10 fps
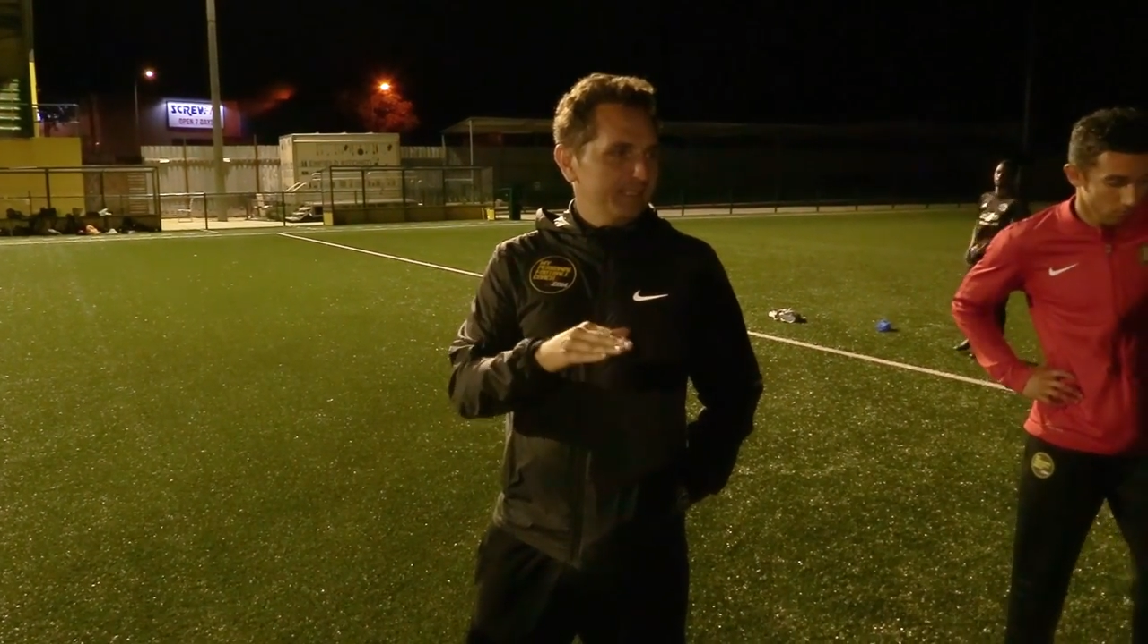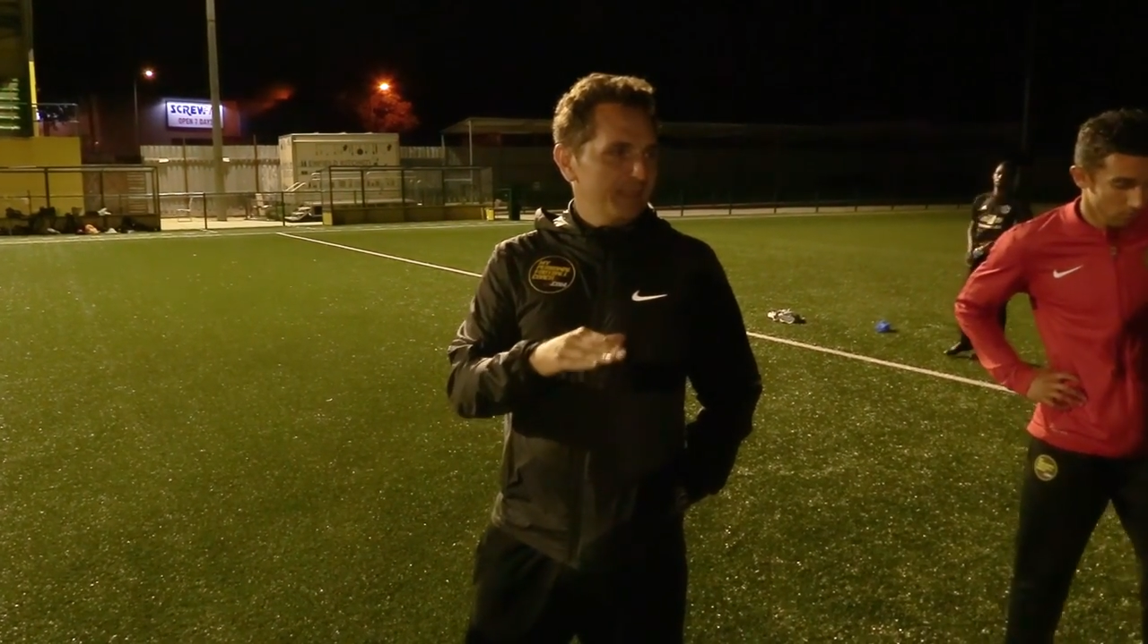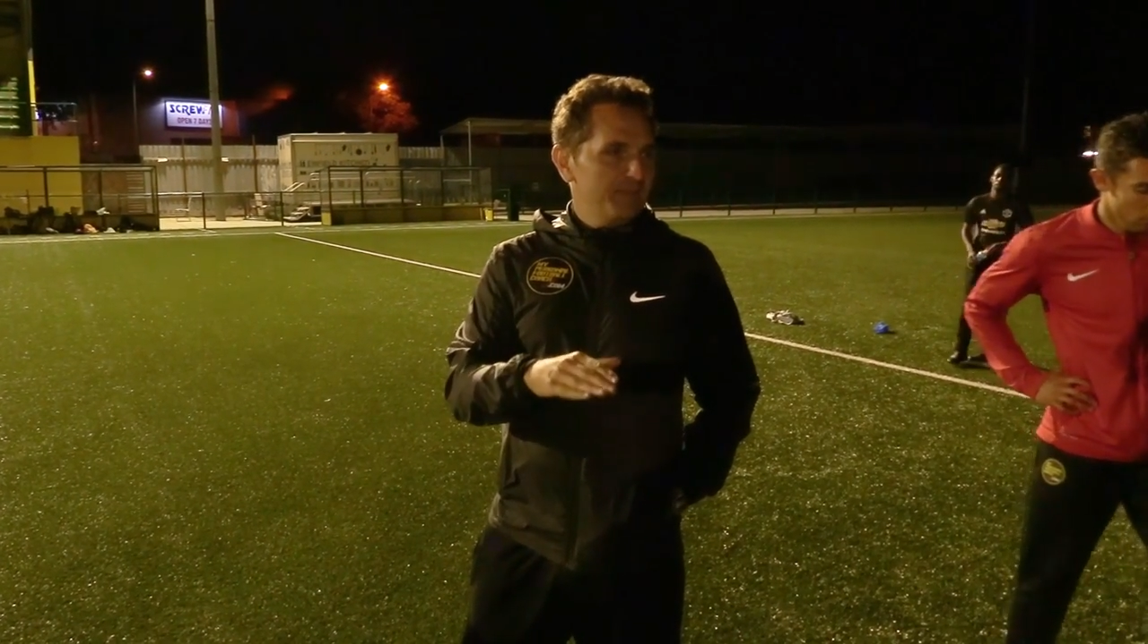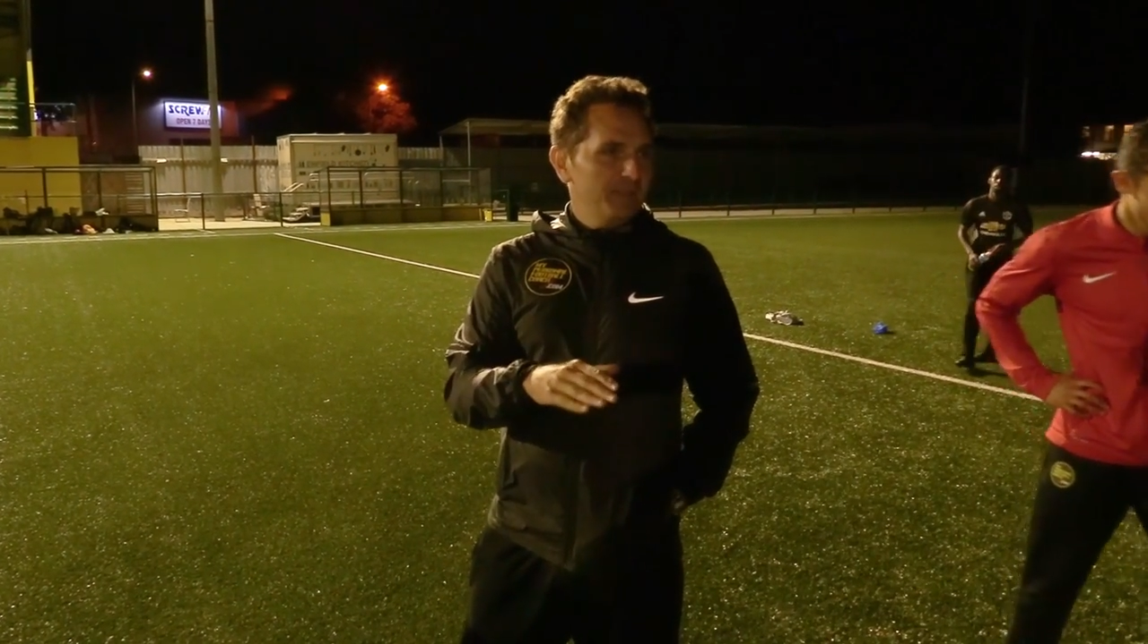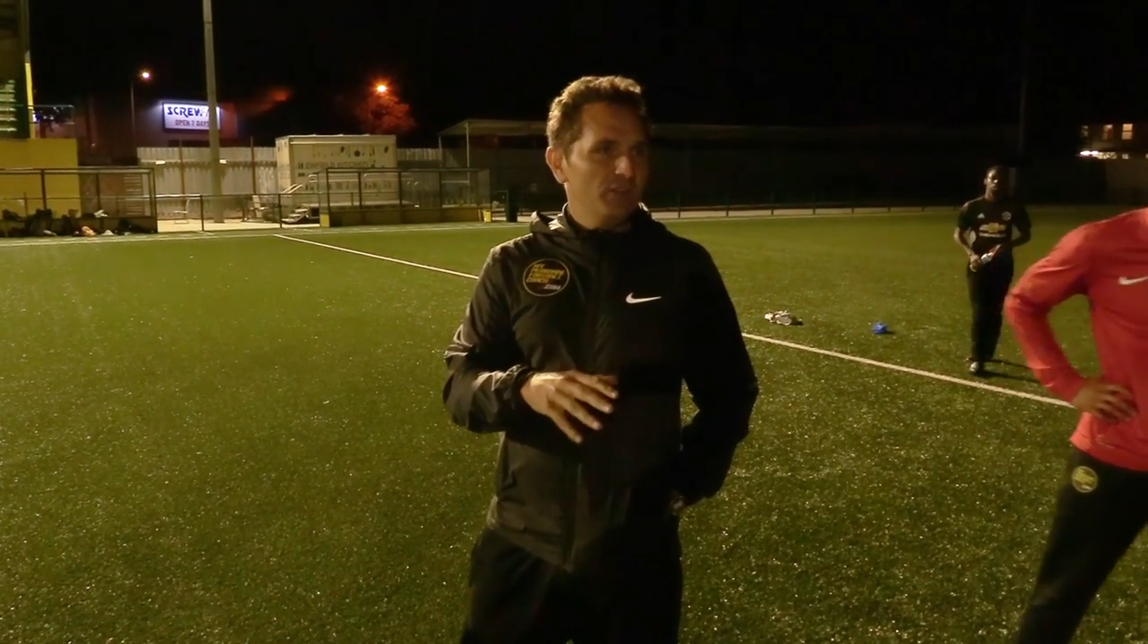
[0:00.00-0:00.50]

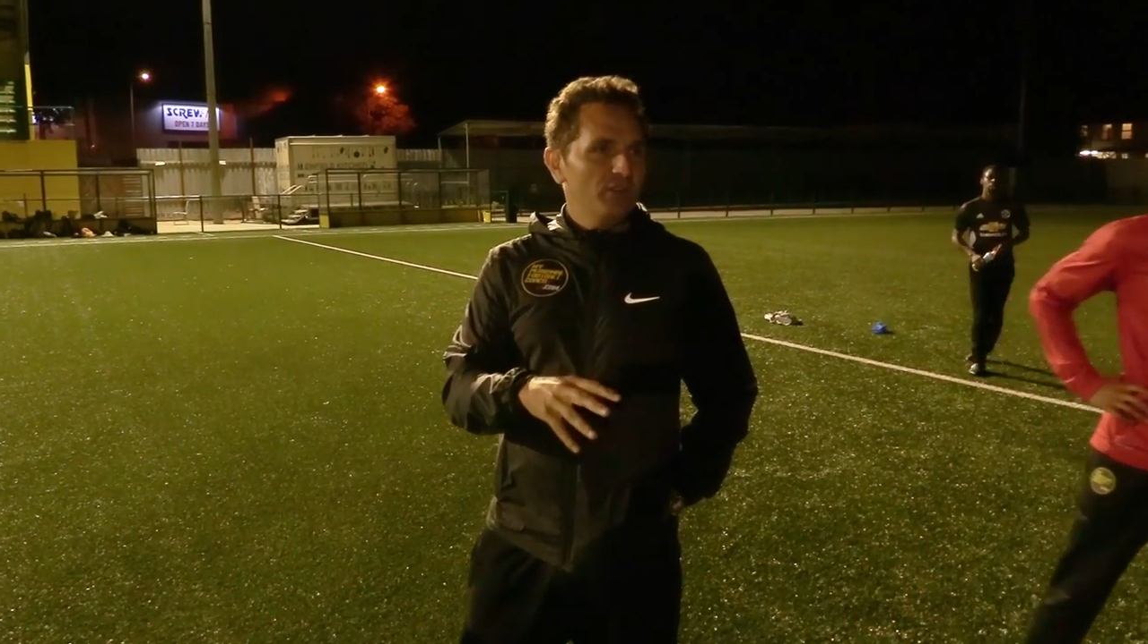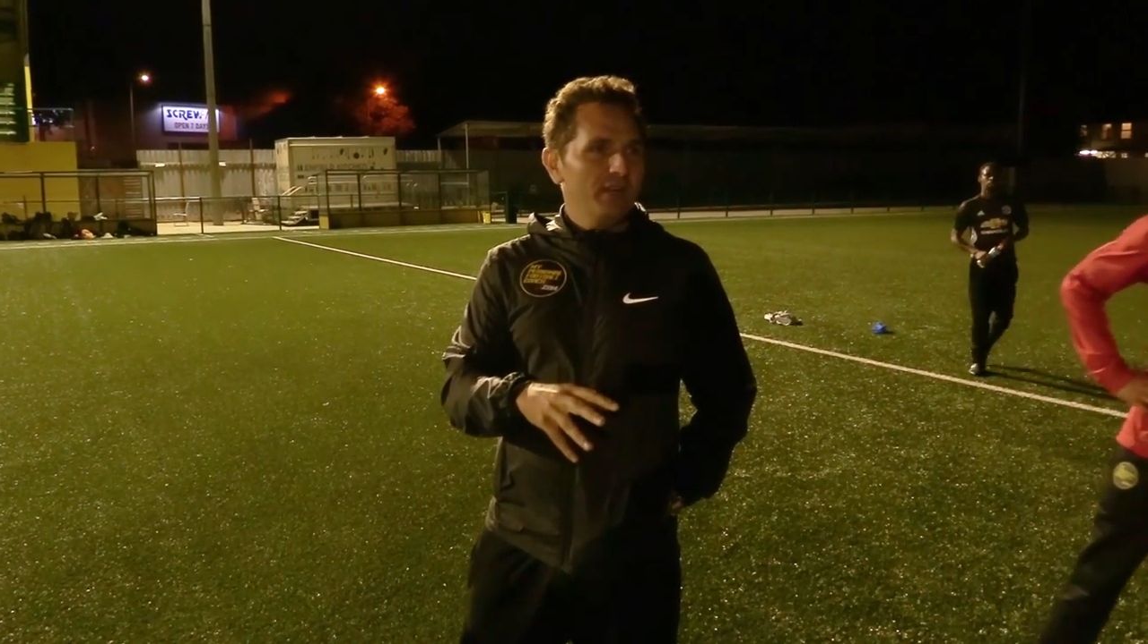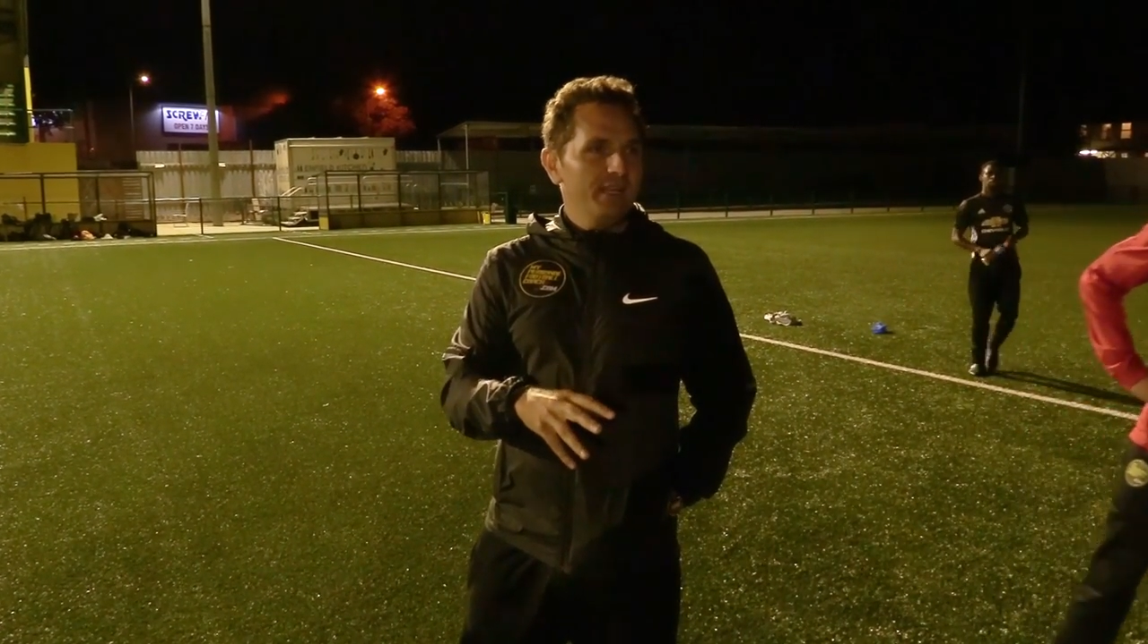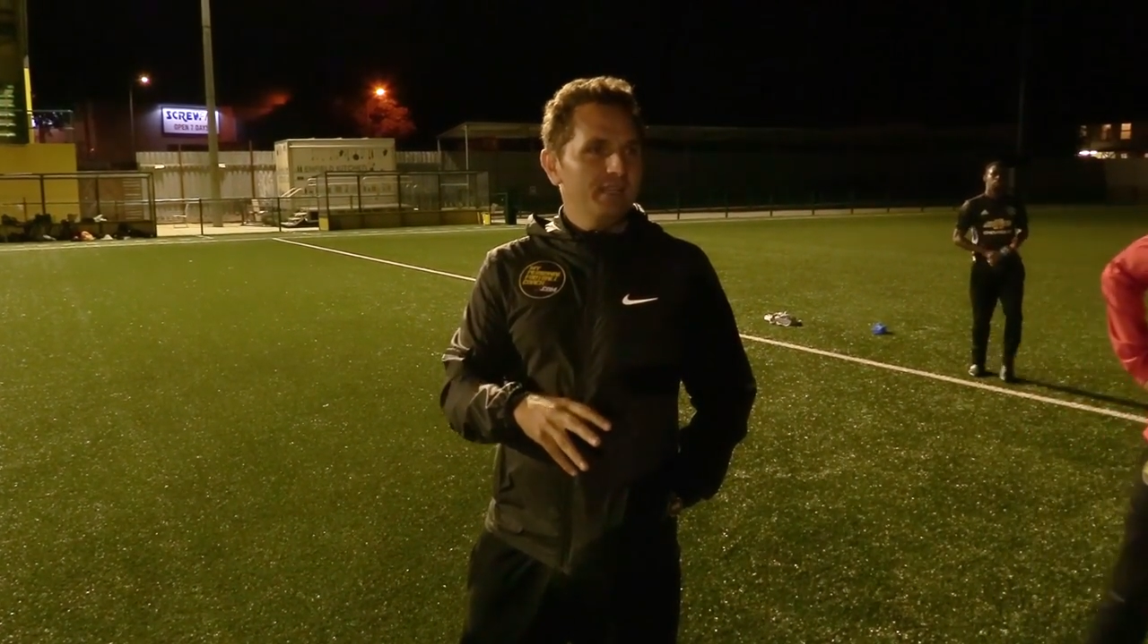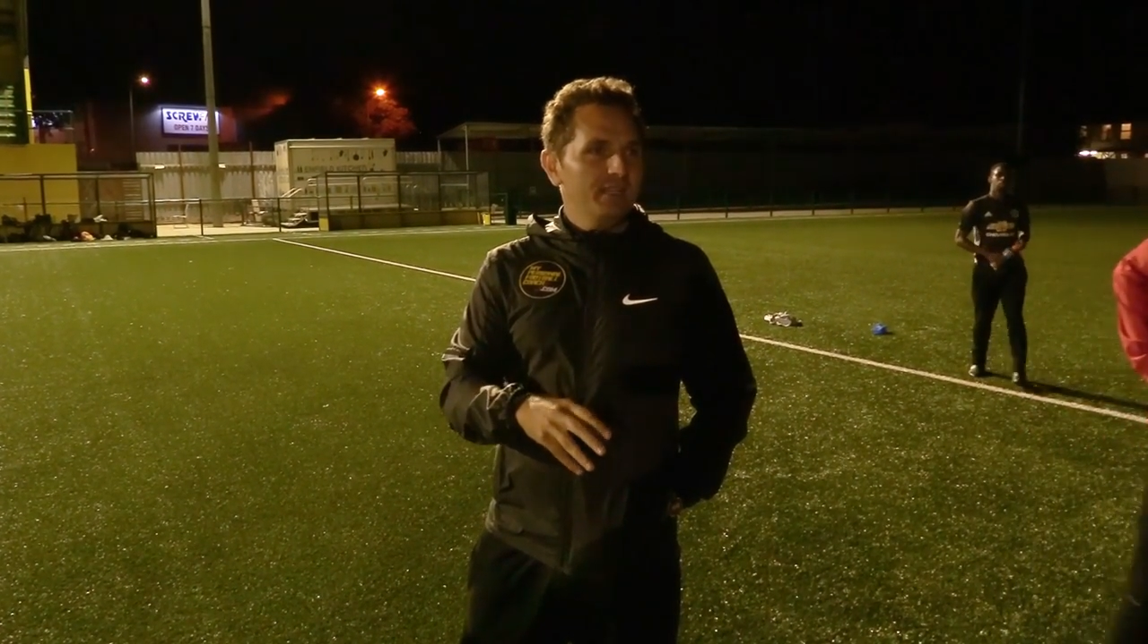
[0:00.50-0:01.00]
Definitely,
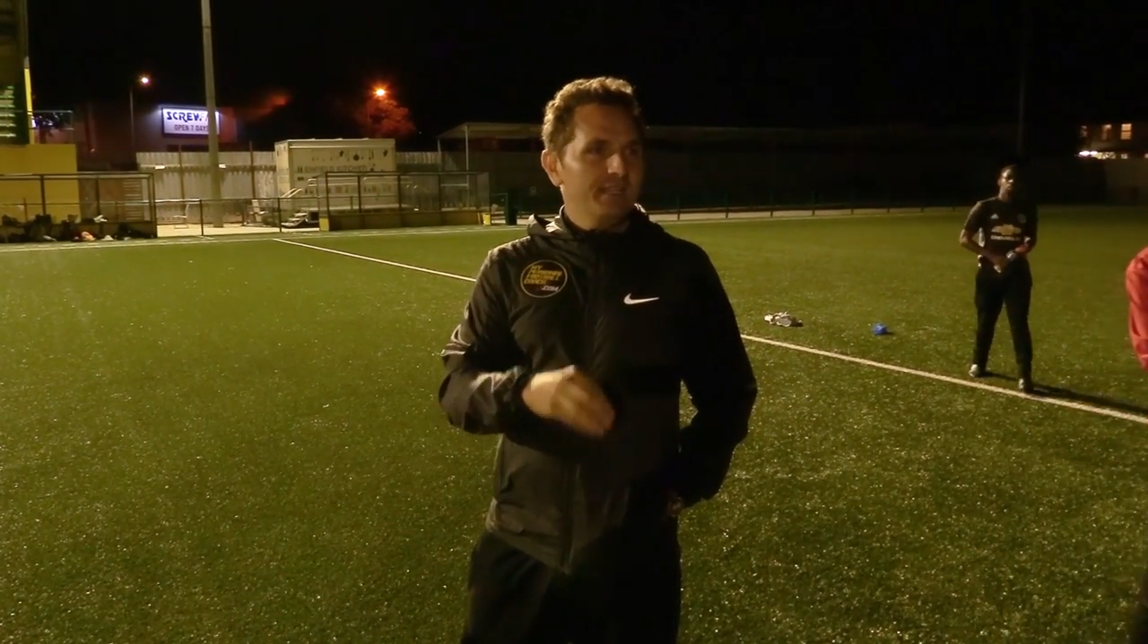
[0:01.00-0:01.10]
right?